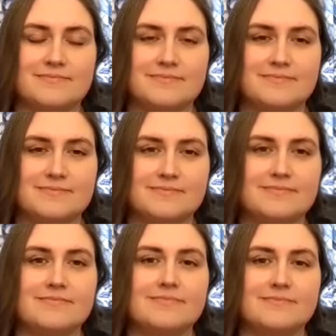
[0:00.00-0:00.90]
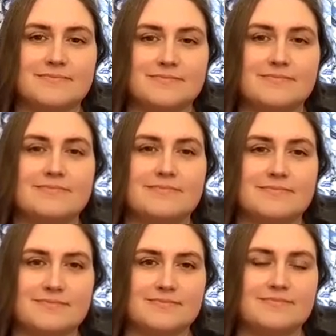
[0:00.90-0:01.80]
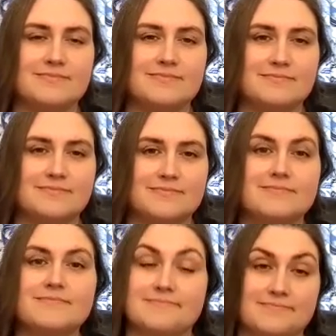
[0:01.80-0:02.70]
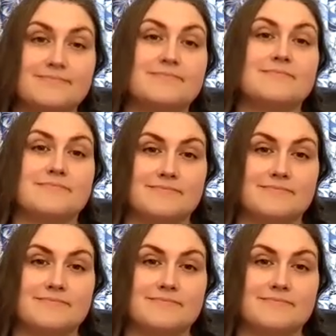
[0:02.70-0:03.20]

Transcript: No words are spoken by the person on screen.